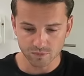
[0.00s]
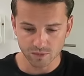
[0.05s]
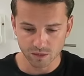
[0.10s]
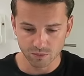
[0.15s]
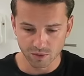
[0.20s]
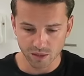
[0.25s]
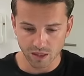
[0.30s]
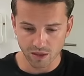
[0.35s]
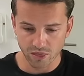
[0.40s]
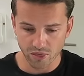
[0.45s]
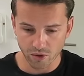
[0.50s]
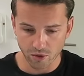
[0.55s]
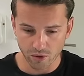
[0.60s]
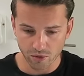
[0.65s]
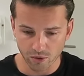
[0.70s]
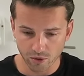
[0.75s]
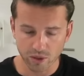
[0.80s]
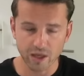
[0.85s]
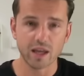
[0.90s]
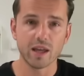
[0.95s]
We
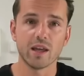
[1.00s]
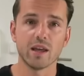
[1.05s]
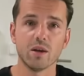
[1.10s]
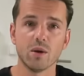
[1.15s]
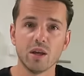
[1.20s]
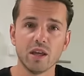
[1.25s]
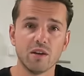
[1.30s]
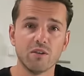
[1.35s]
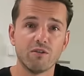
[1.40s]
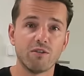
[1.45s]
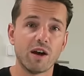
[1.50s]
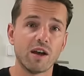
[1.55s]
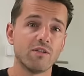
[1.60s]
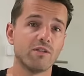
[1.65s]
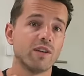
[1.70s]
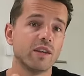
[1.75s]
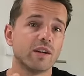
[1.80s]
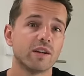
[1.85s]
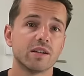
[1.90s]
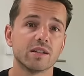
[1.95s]
thought, okay, in 5
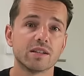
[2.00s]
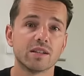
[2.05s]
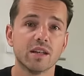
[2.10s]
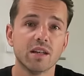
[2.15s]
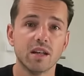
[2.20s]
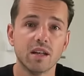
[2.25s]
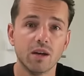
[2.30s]
years,